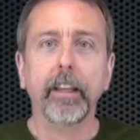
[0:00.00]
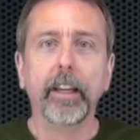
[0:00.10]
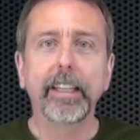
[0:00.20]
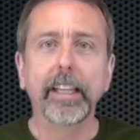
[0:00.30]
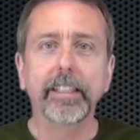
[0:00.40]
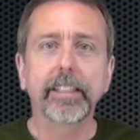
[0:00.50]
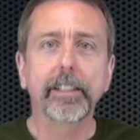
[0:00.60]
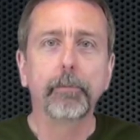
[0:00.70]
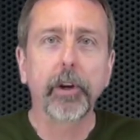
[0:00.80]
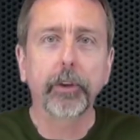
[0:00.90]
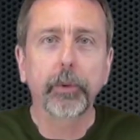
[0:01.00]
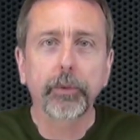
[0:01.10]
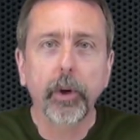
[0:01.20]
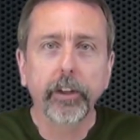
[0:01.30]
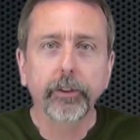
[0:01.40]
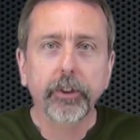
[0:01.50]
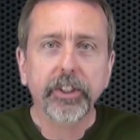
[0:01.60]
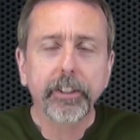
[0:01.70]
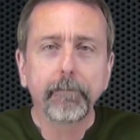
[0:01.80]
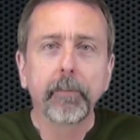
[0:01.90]
Again, this is Mark with Raw
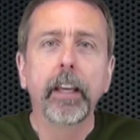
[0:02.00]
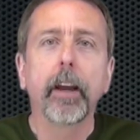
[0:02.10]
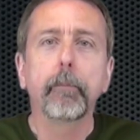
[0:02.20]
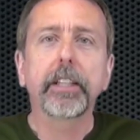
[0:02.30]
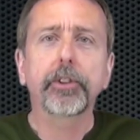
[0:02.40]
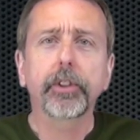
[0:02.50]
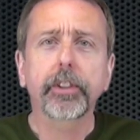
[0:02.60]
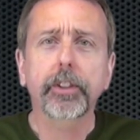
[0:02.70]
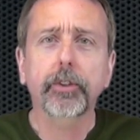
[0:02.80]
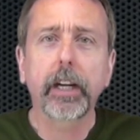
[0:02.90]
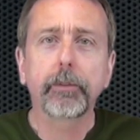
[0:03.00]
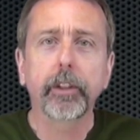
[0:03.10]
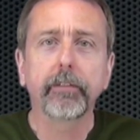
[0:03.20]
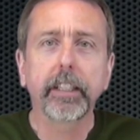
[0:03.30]
Nutrition. Be sure to subscribe to our